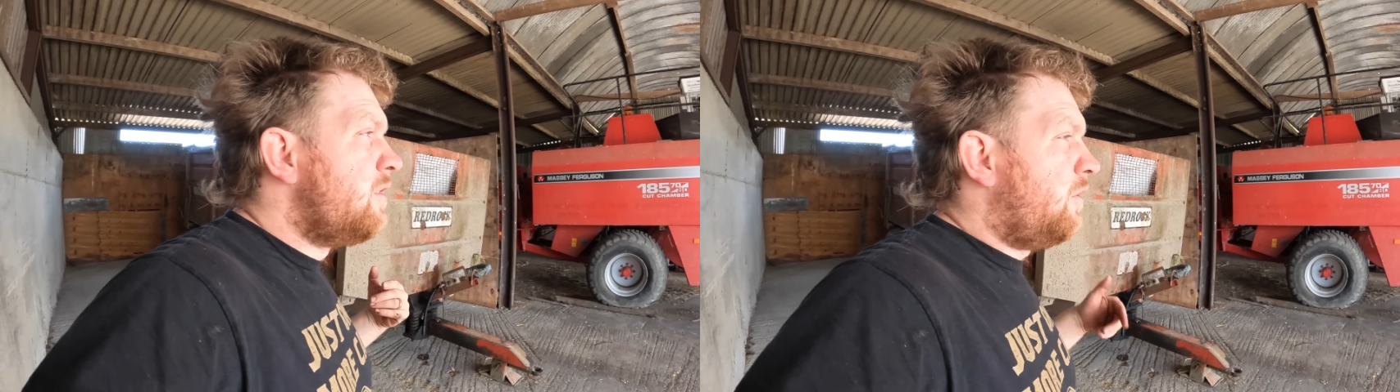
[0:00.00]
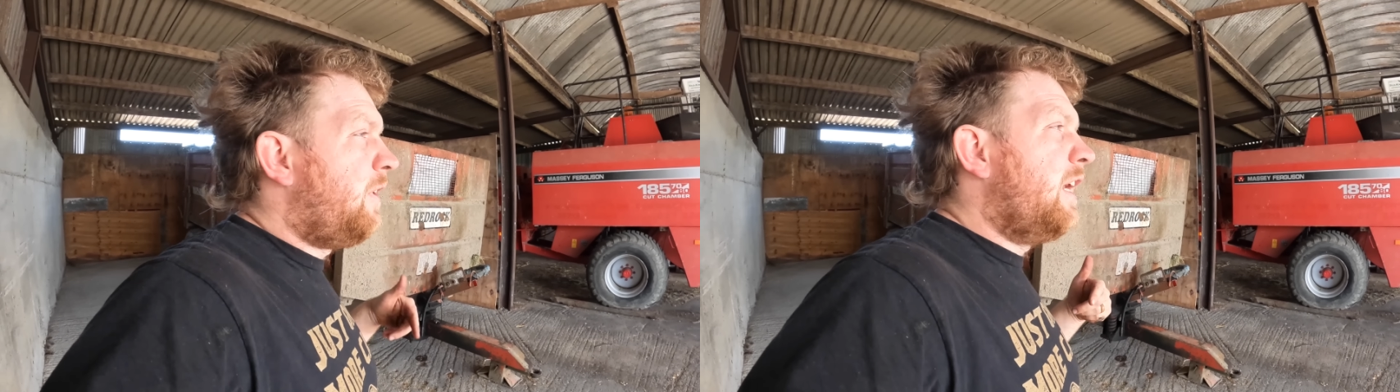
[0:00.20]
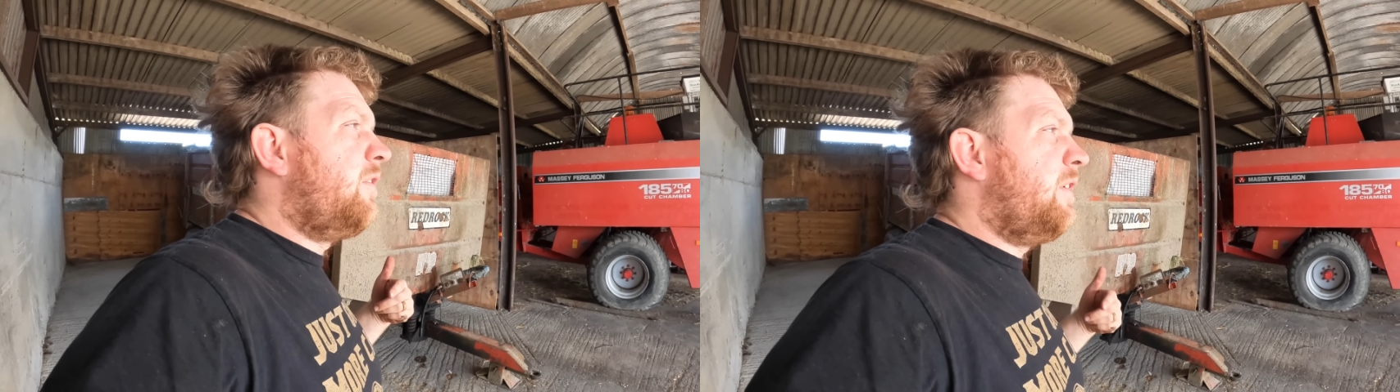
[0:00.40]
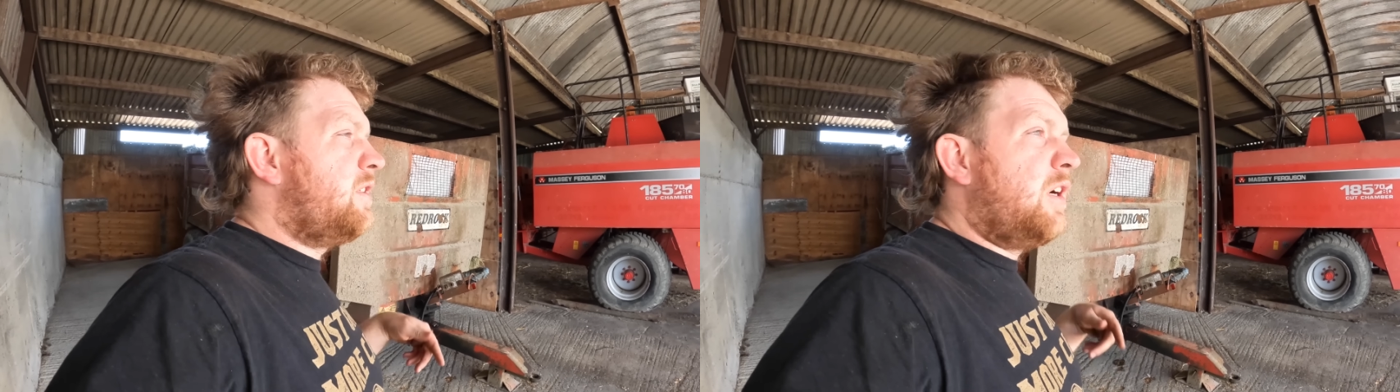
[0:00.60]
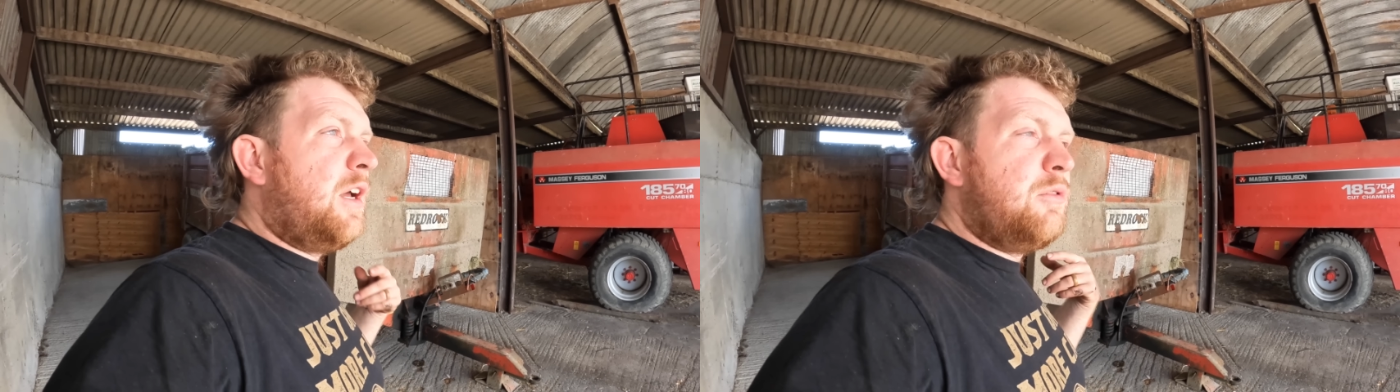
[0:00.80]
So Father
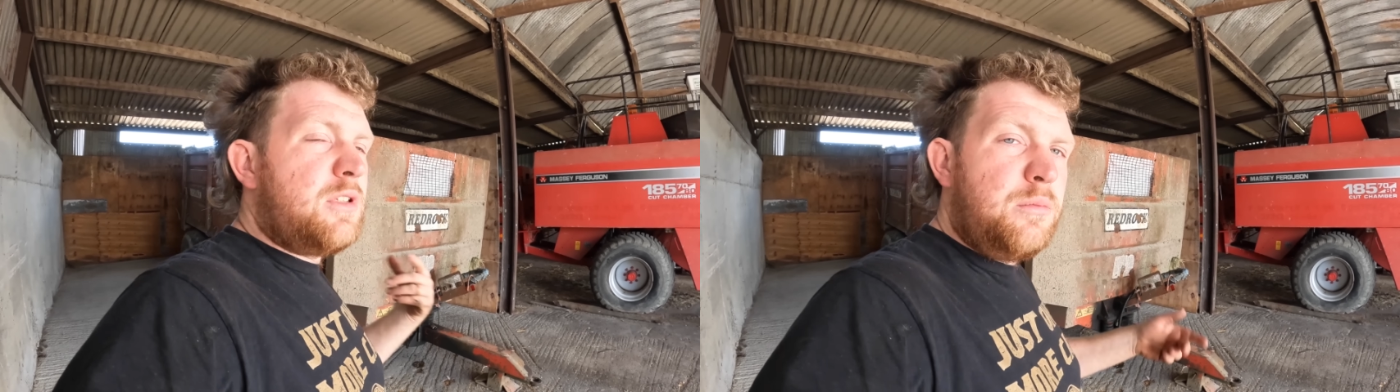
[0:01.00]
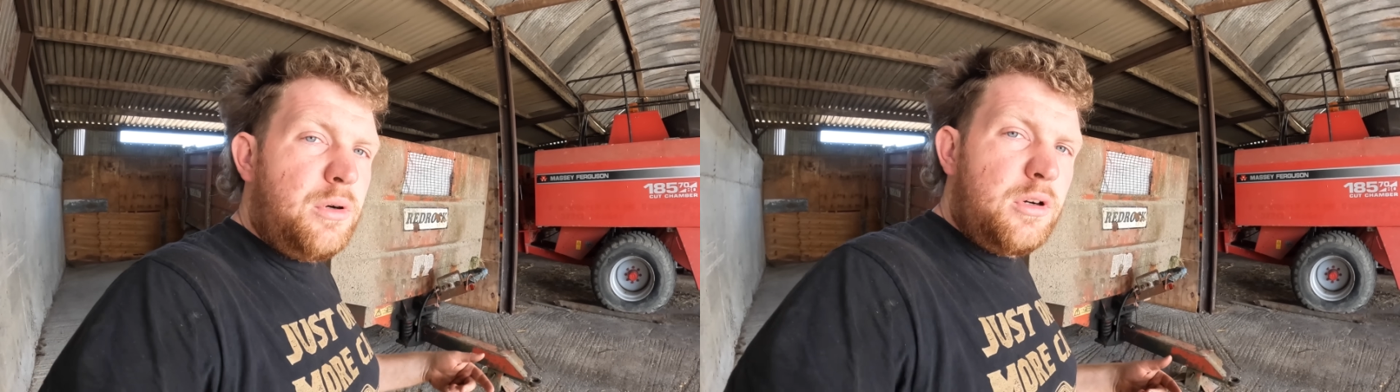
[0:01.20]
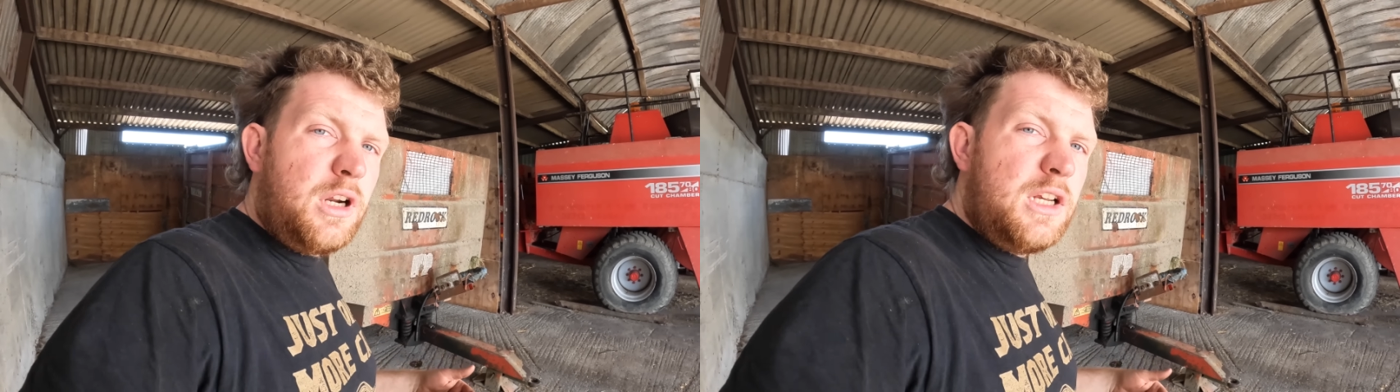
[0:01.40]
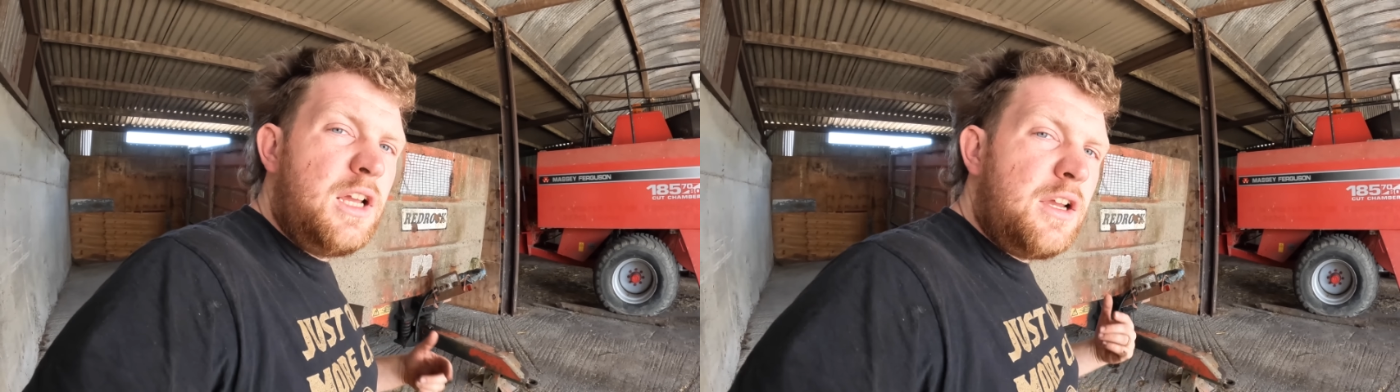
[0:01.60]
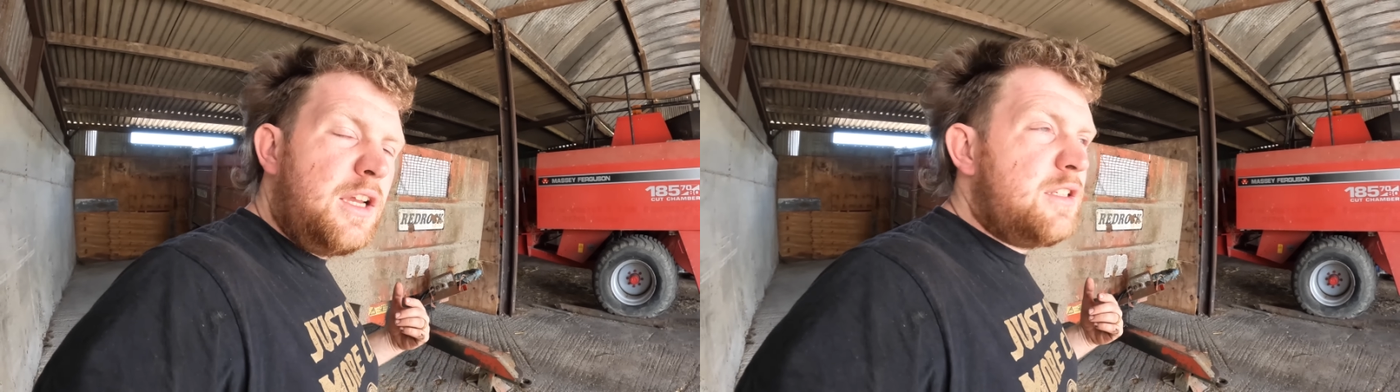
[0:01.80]
Phil's gone out with some boron.
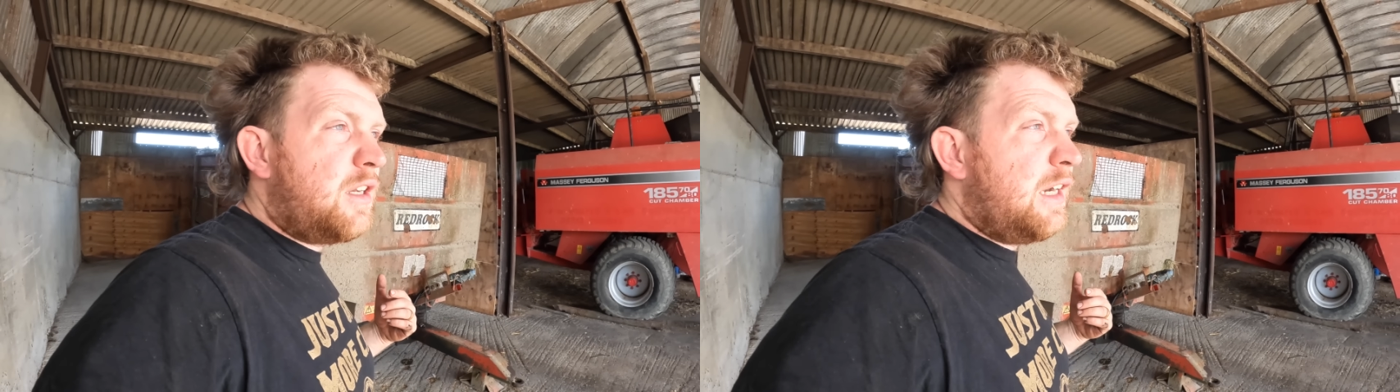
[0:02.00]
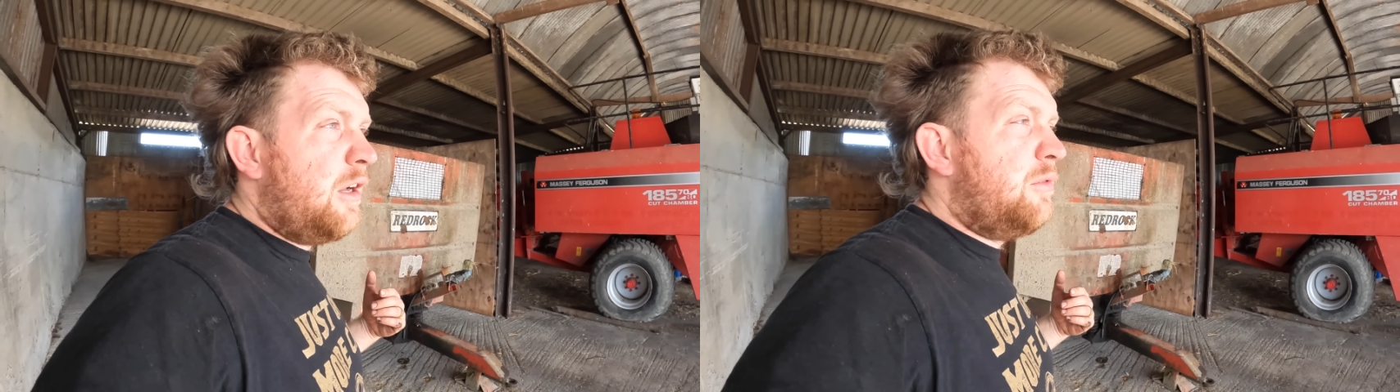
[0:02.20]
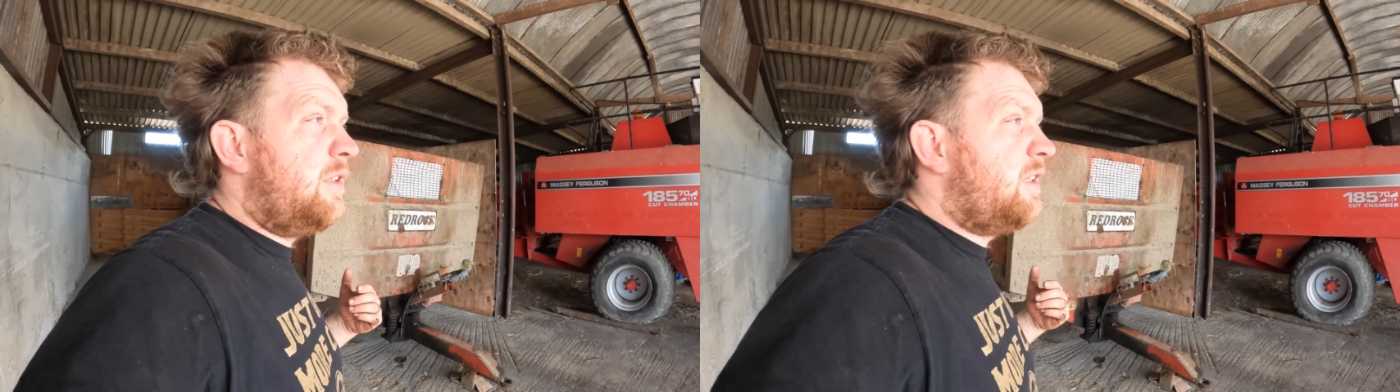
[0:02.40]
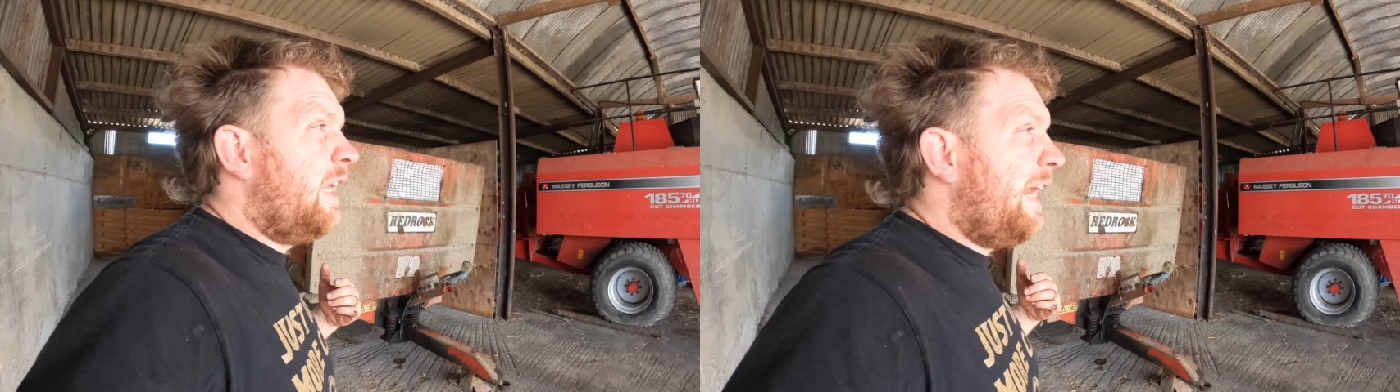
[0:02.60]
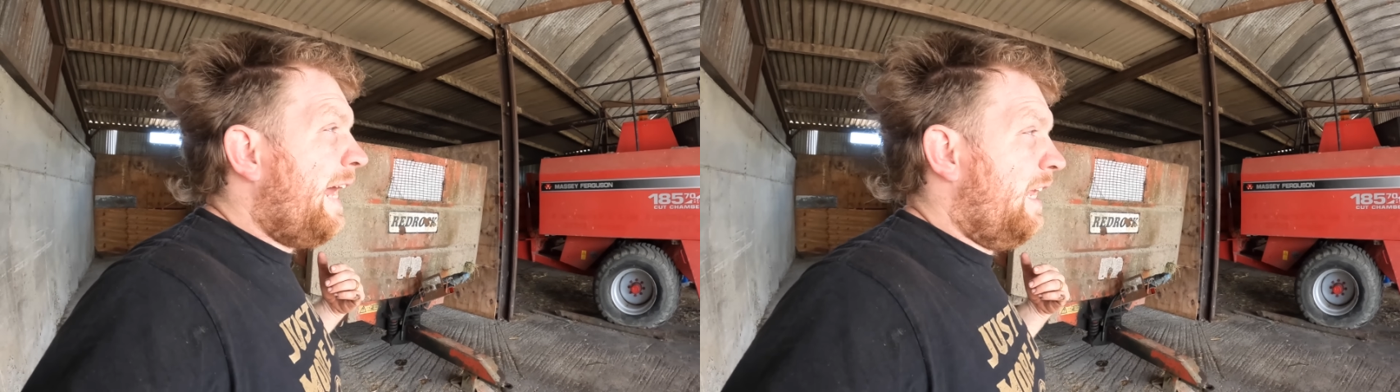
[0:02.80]
He's gone out with
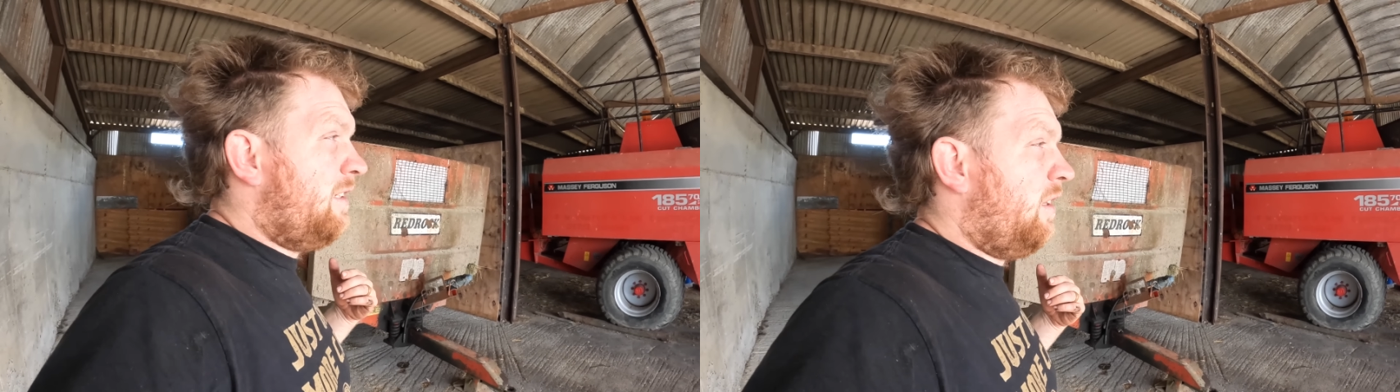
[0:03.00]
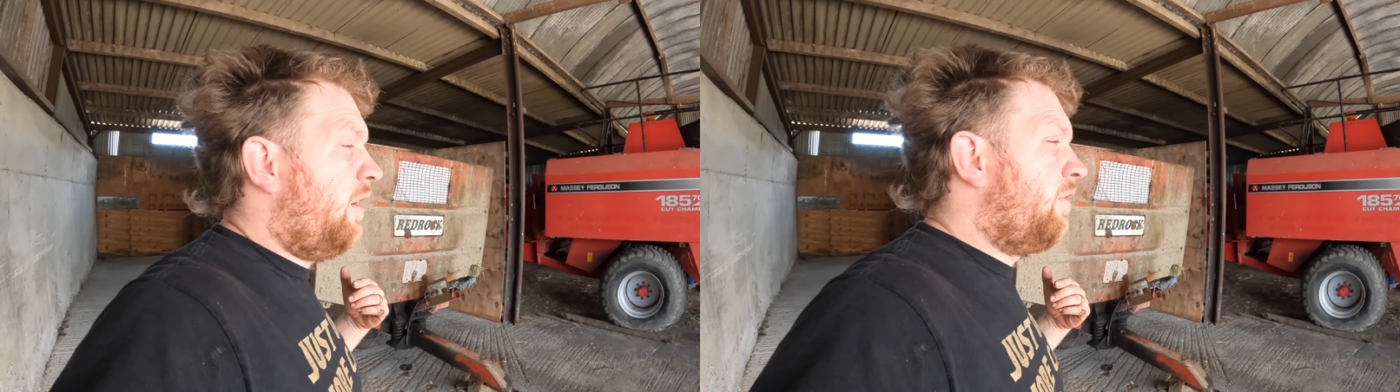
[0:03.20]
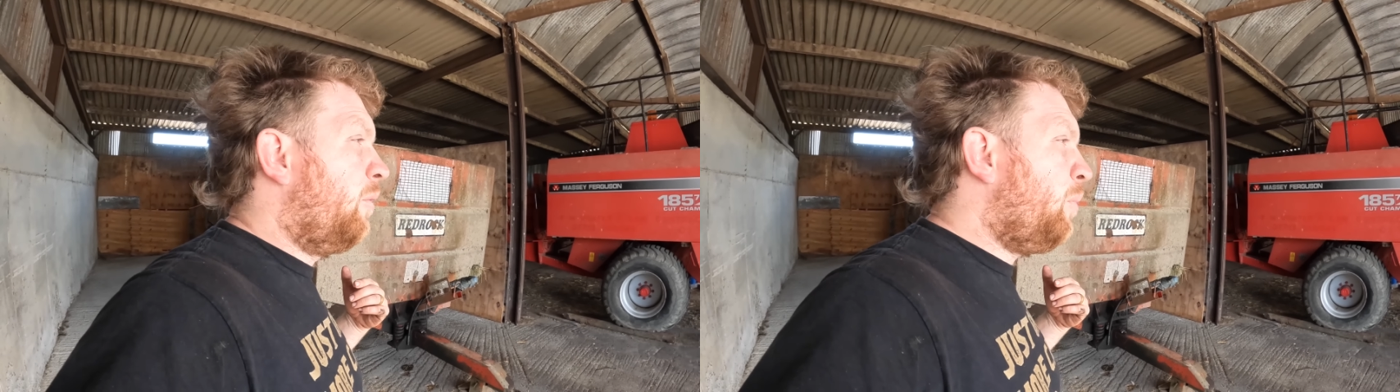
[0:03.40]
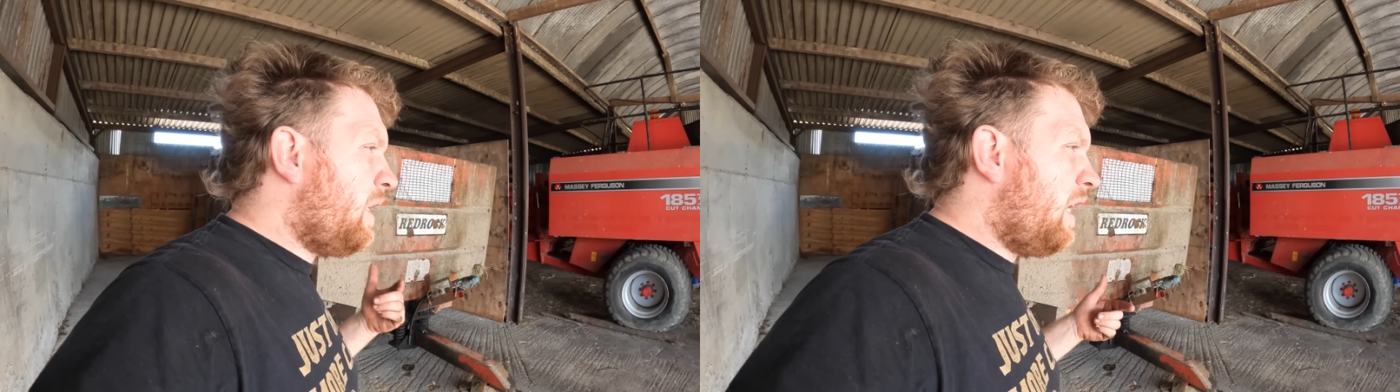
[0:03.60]
the last of our B